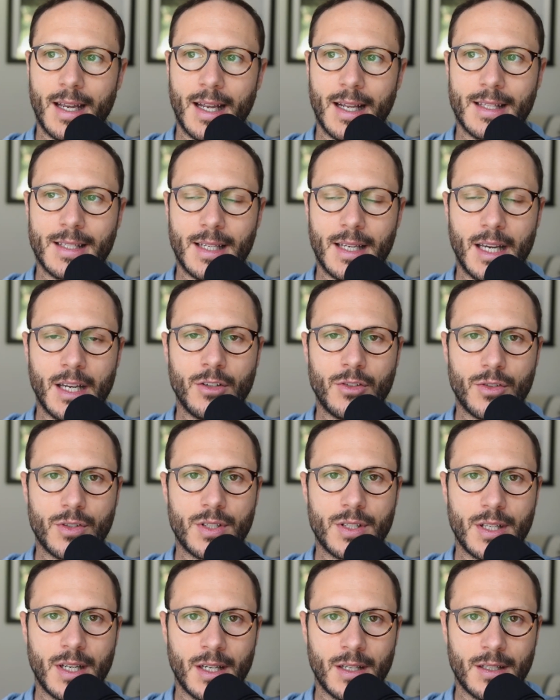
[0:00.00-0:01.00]
it's
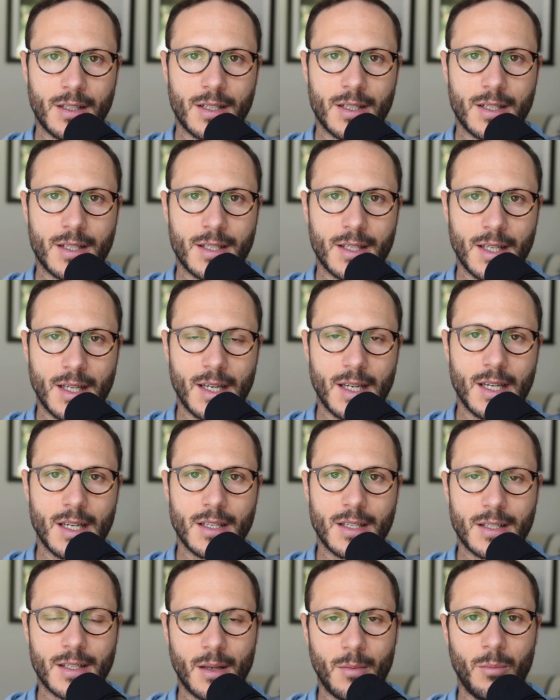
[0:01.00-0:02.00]
interesting to see
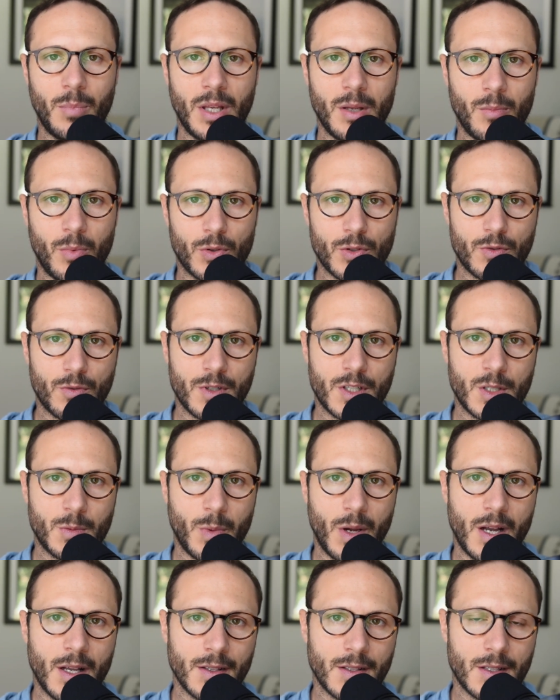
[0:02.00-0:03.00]
some people's
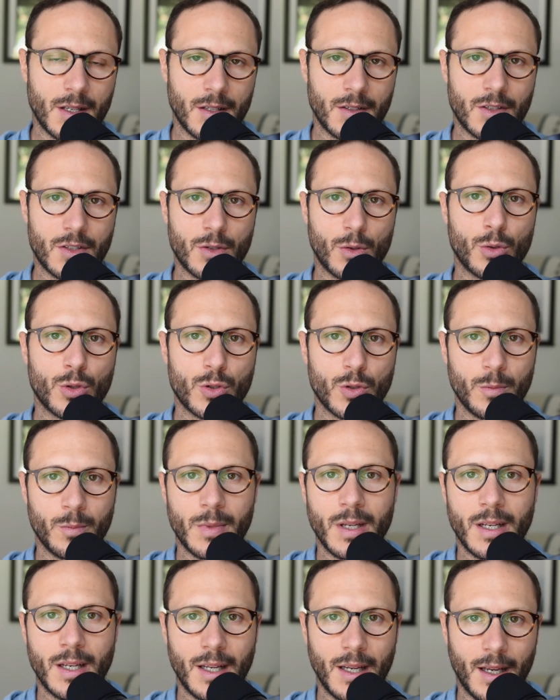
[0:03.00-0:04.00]
response on social
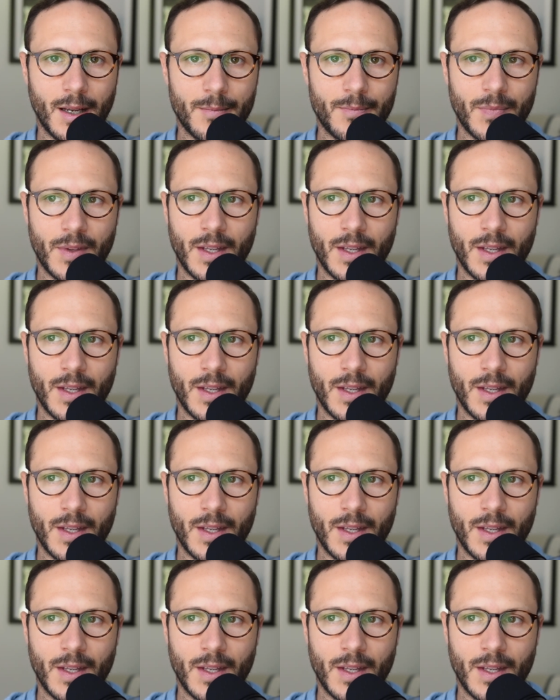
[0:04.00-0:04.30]
media.